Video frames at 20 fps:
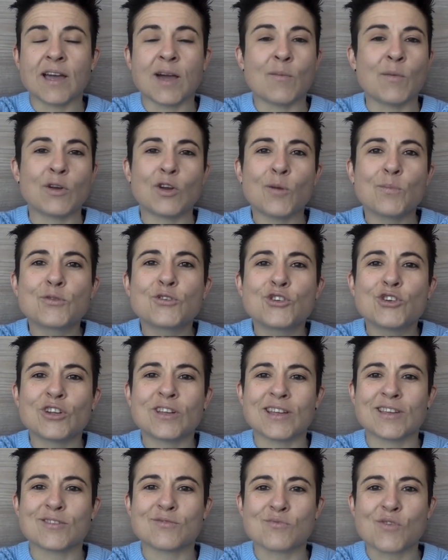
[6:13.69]
And when
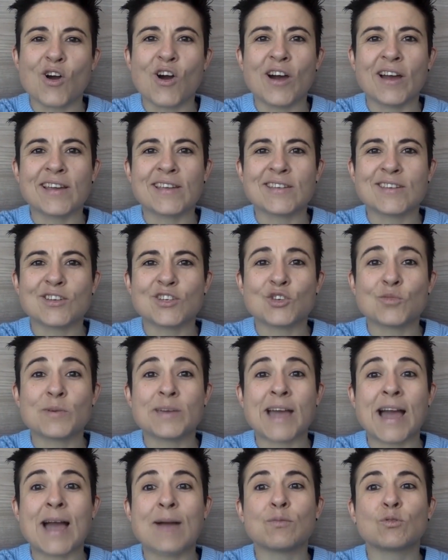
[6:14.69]
opportunities arise, you'll
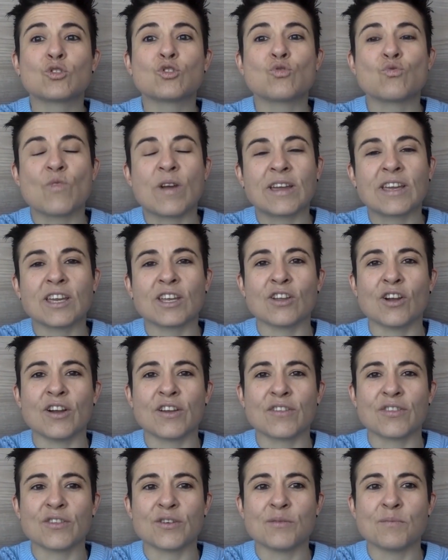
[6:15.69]
be able to
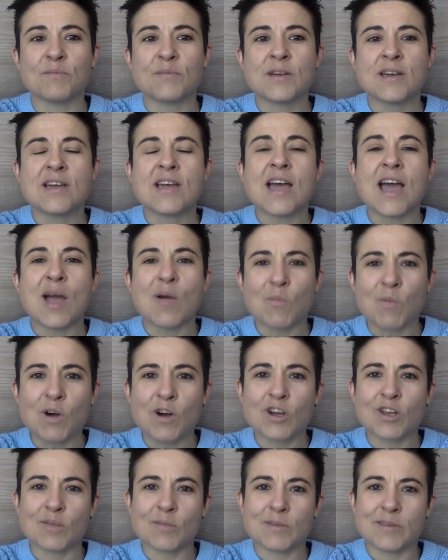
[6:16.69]
recognize them and
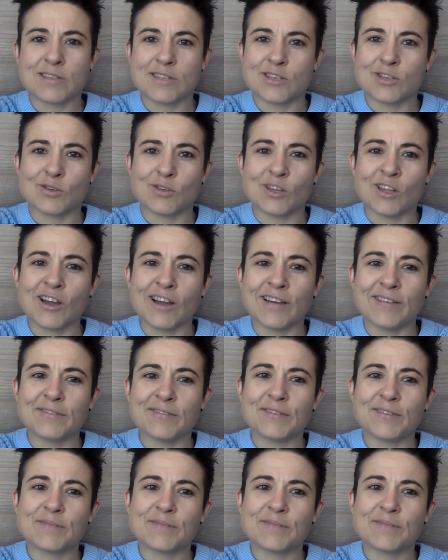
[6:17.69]
welcome them into your life.